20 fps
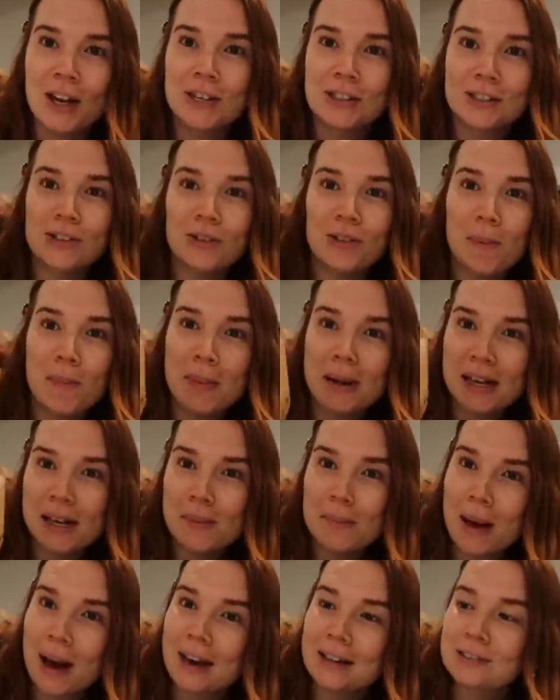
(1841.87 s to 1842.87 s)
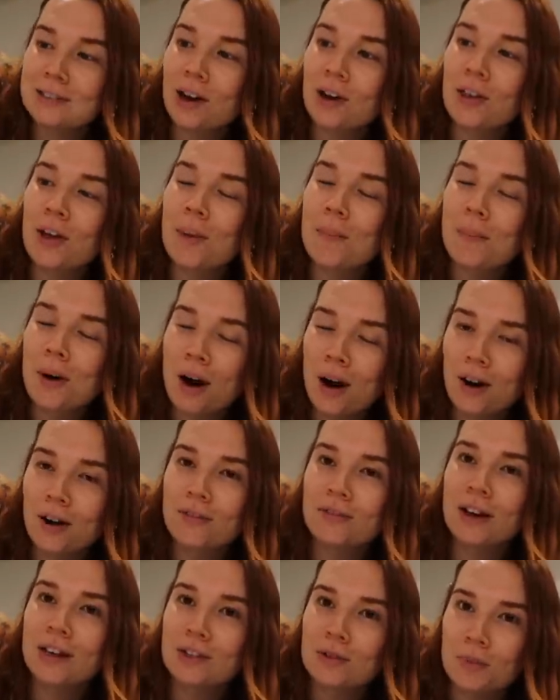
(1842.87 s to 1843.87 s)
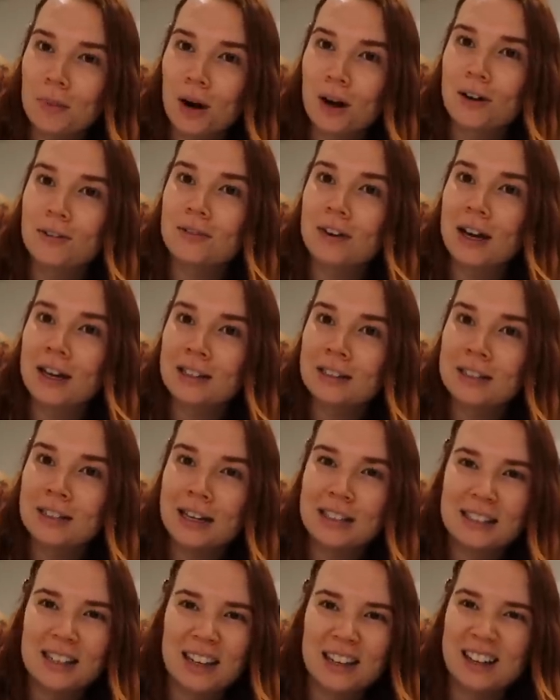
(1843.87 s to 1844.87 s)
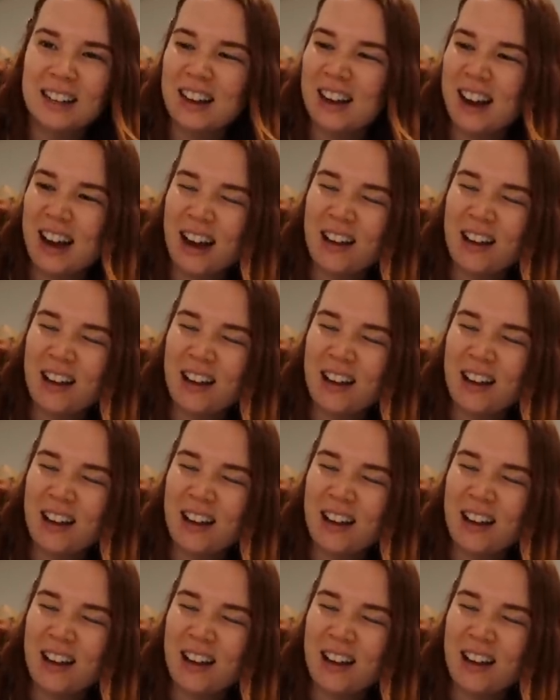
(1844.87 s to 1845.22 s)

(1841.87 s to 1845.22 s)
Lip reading: So the mini bags are the perfect, it's like,